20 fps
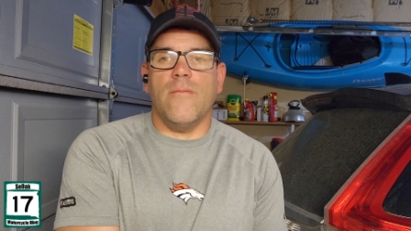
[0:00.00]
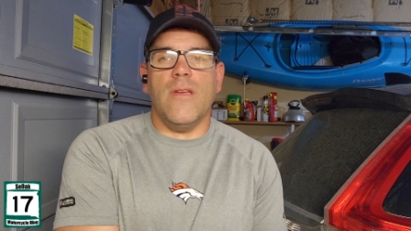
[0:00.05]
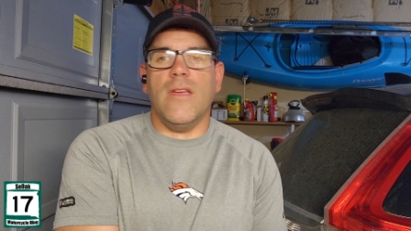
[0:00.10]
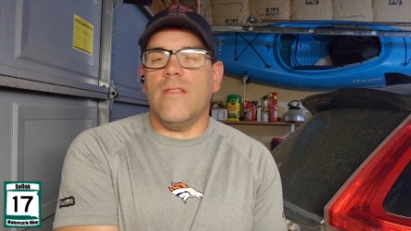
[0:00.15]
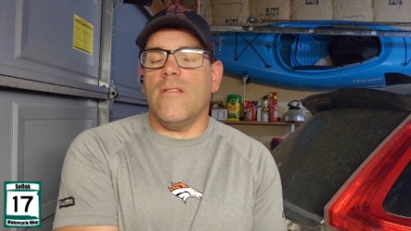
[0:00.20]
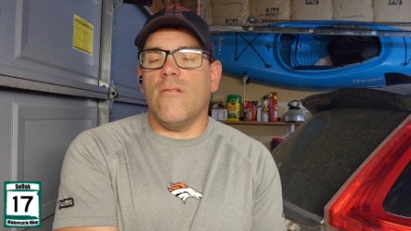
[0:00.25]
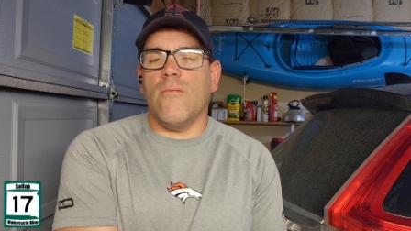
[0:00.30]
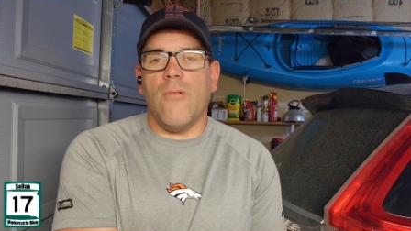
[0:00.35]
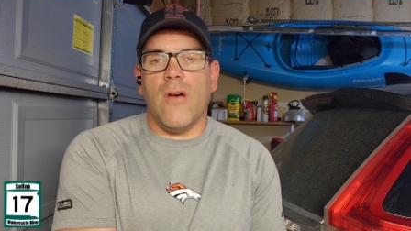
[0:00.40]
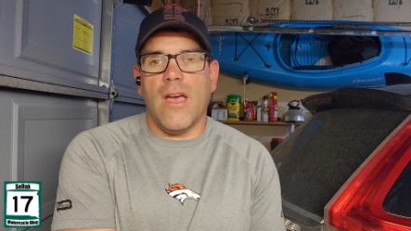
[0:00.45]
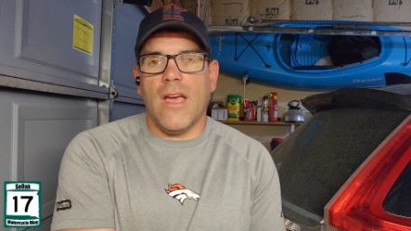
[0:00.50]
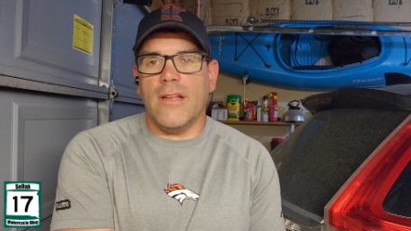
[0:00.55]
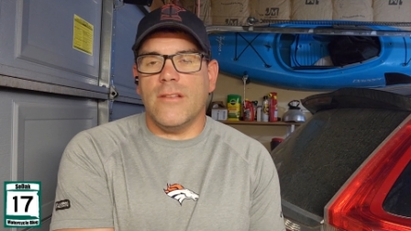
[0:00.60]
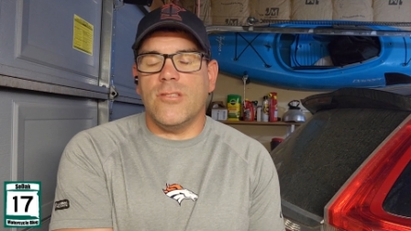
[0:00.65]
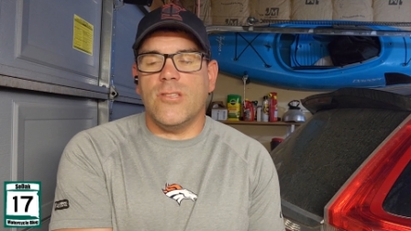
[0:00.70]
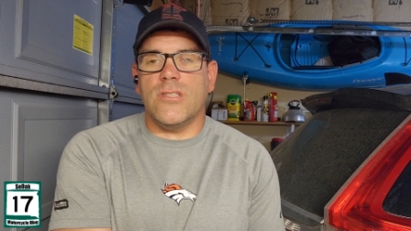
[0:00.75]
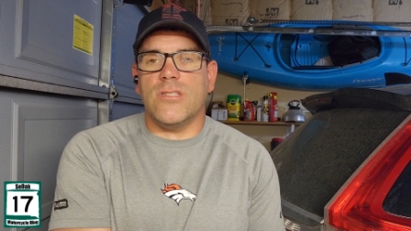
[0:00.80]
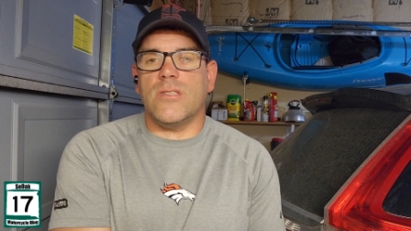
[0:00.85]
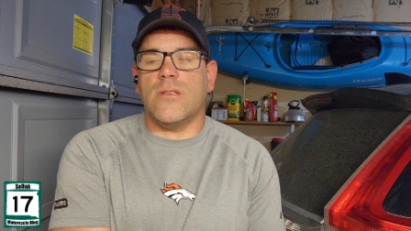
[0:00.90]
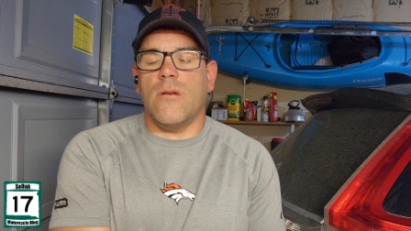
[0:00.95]
Either way,
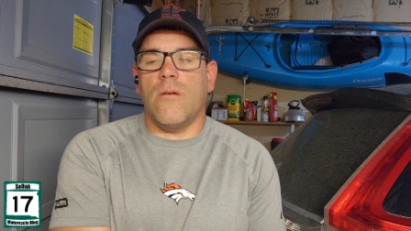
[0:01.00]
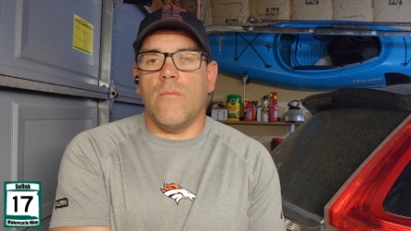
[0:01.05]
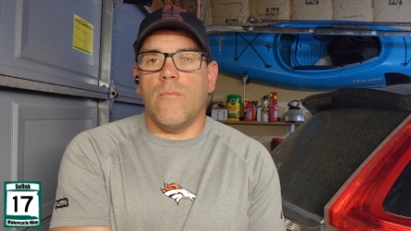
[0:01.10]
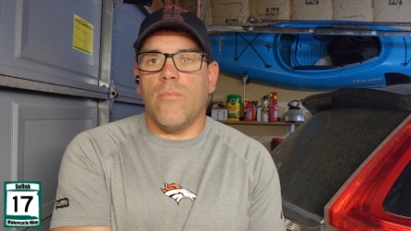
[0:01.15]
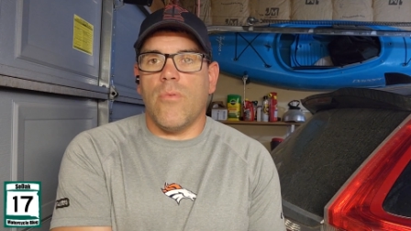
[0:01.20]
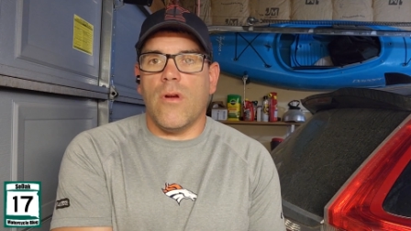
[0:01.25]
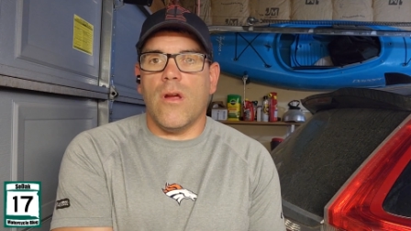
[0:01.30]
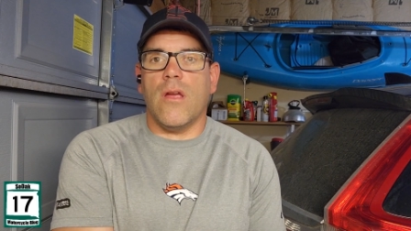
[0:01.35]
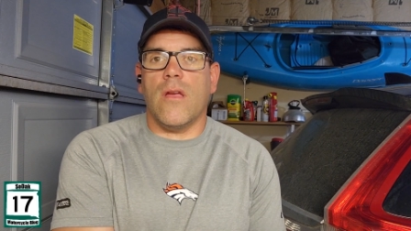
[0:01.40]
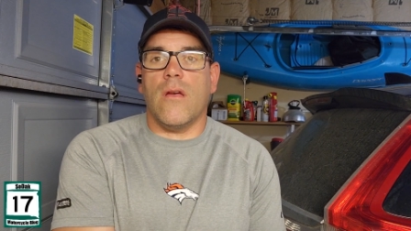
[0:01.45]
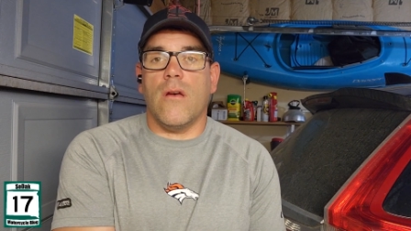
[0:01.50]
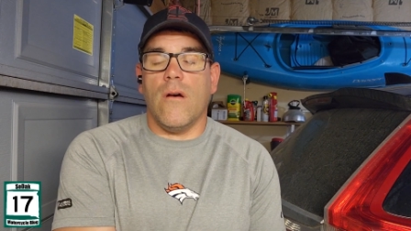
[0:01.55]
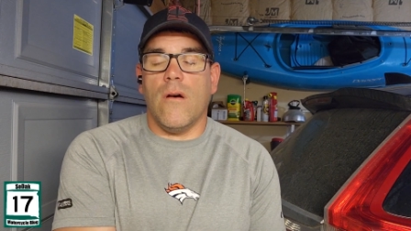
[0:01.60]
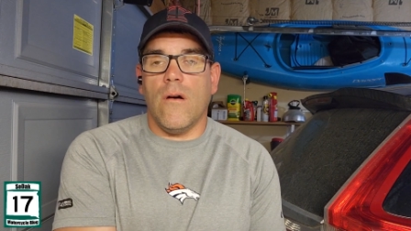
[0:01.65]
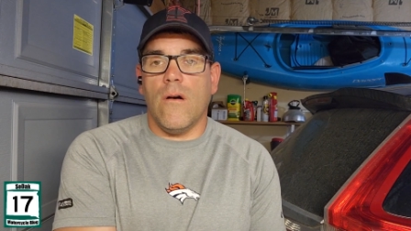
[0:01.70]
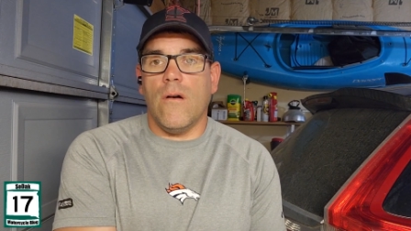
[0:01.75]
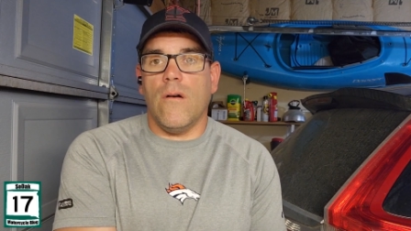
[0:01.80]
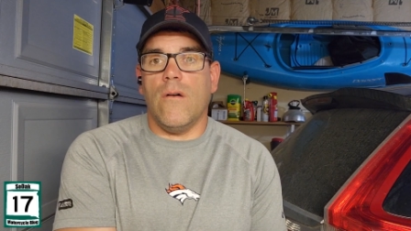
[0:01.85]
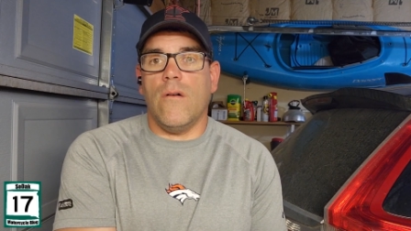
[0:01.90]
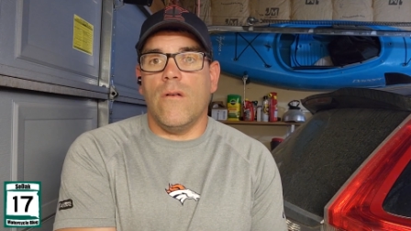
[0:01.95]
just bring
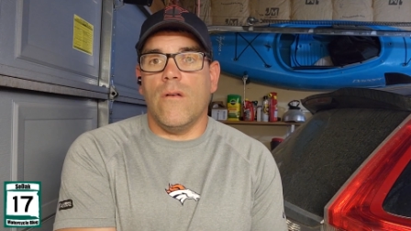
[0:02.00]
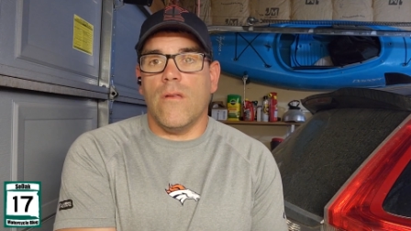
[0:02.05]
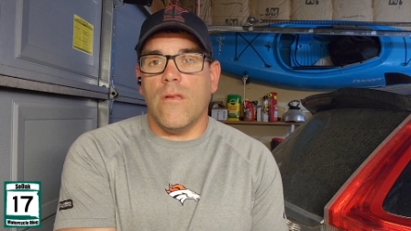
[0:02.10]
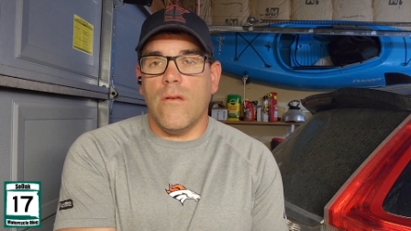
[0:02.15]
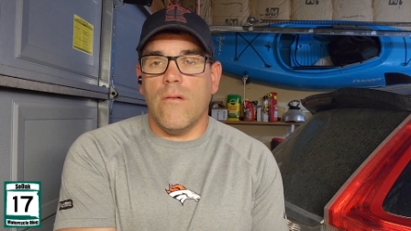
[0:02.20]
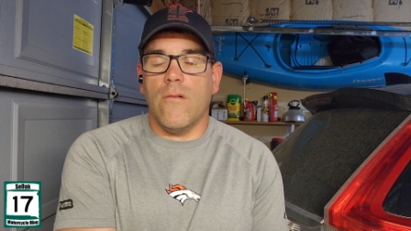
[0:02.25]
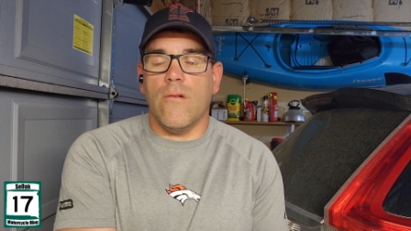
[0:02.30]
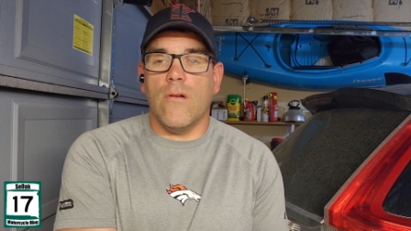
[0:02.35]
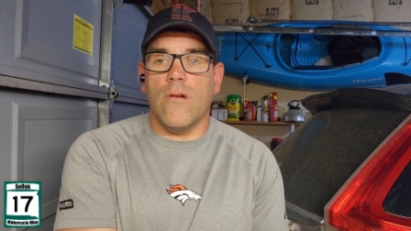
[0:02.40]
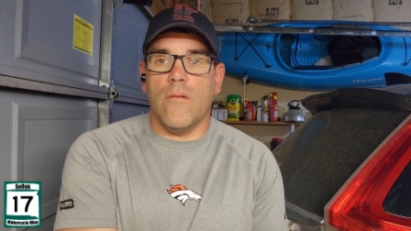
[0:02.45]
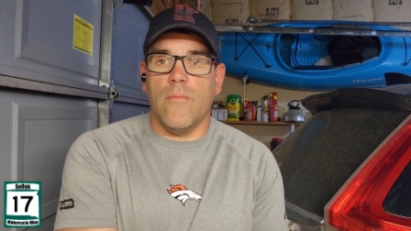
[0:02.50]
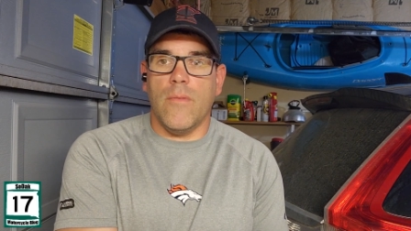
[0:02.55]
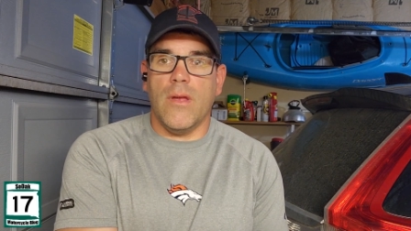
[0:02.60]
all your